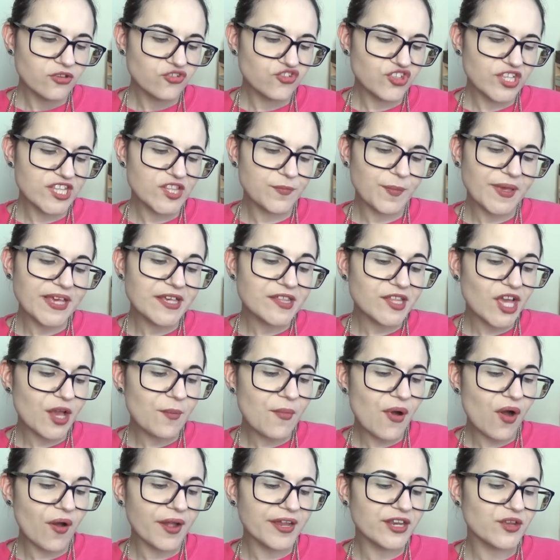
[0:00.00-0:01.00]
She speaks her
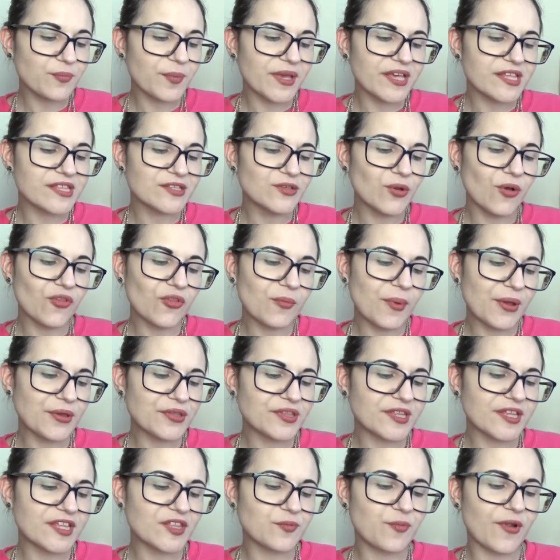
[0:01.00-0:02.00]
mind, but is not the
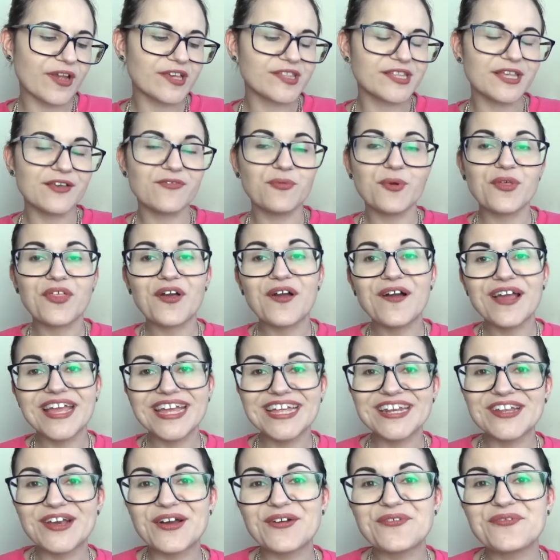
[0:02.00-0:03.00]
most expressive with her
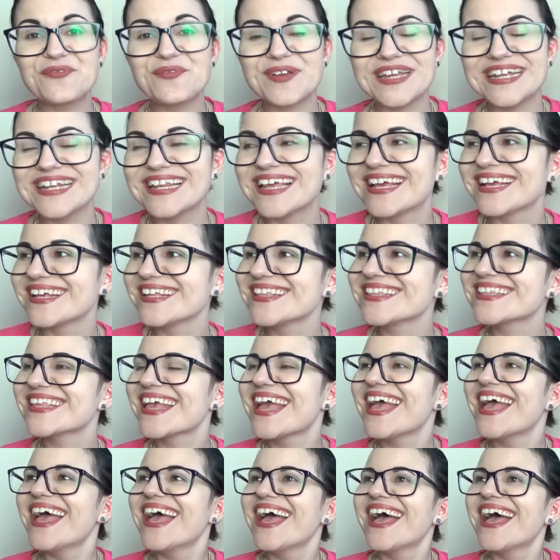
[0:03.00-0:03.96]
inner feelings.